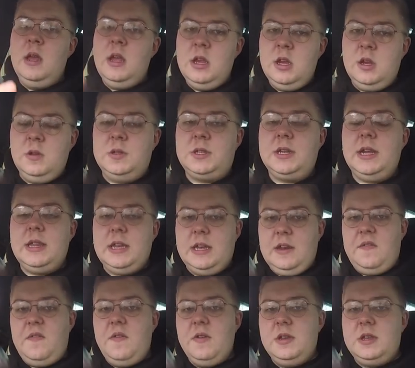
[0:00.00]
you'll see the
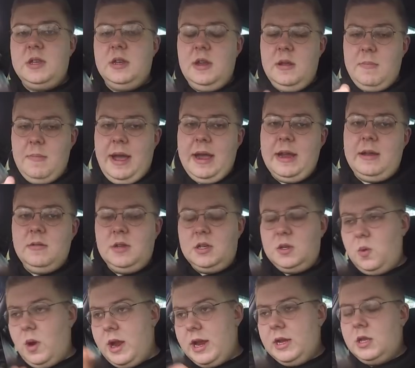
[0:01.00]
difference and it might
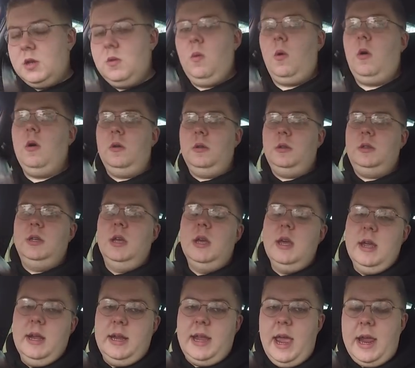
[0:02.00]
sway you towards
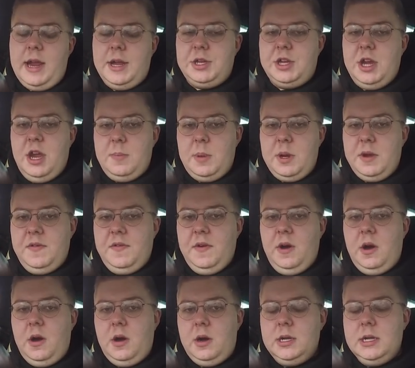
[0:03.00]
getting a
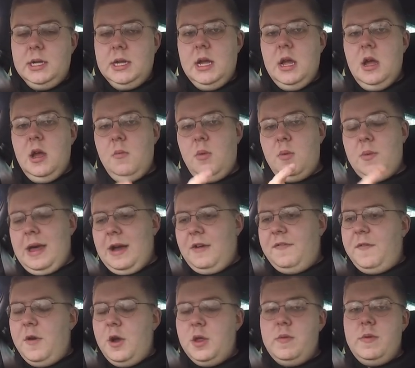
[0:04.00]
JB4. But without
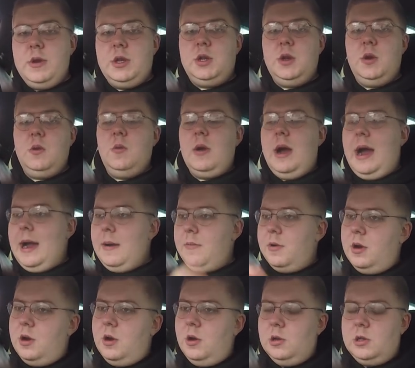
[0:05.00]
further ado, I'm
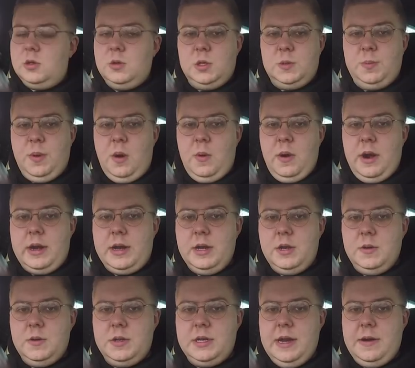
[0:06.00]
going to go to a spot where I can
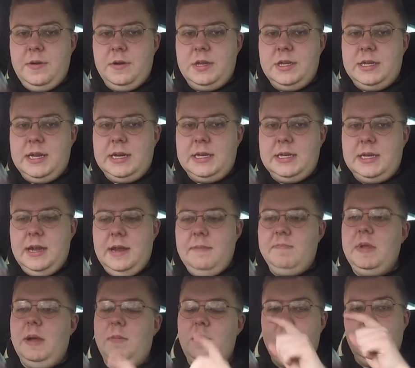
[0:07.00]
do a 0 to 60.
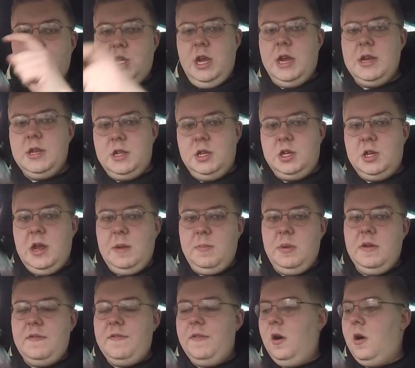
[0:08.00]
I'm going to change the
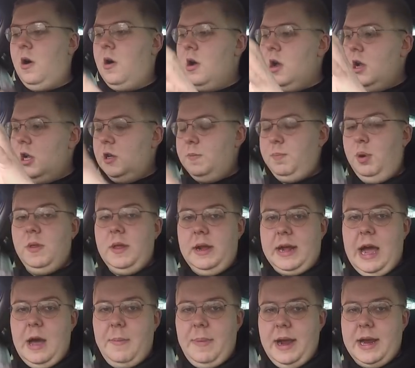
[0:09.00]
JB4 to put the
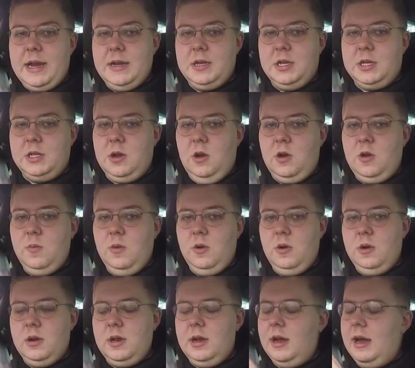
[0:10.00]
car back into stock
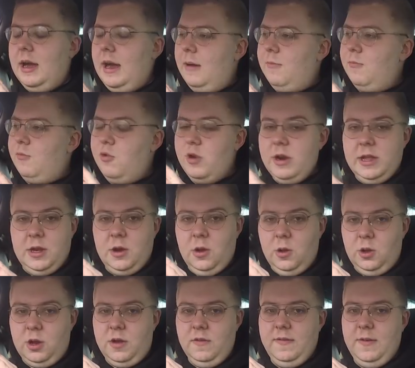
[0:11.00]
mode. I'm really not
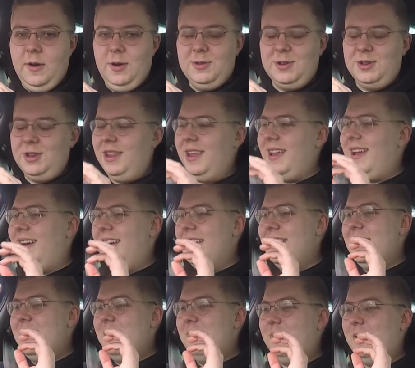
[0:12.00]
looking forward to that,
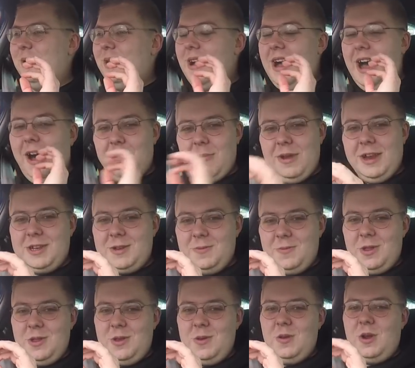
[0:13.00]
but I'll meet up
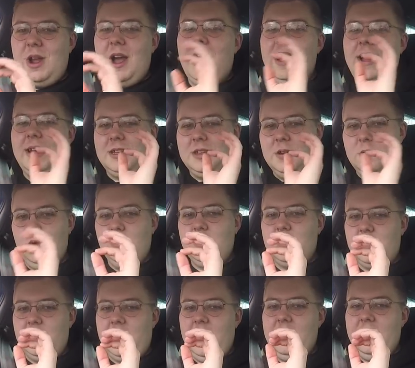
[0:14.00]
with you guys
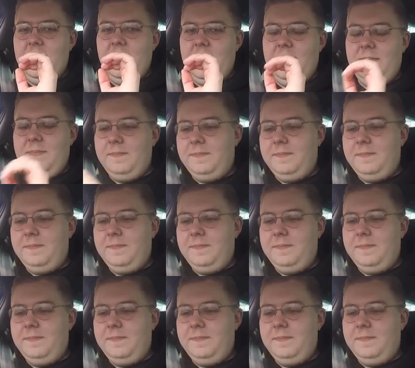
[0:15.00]
once we get there.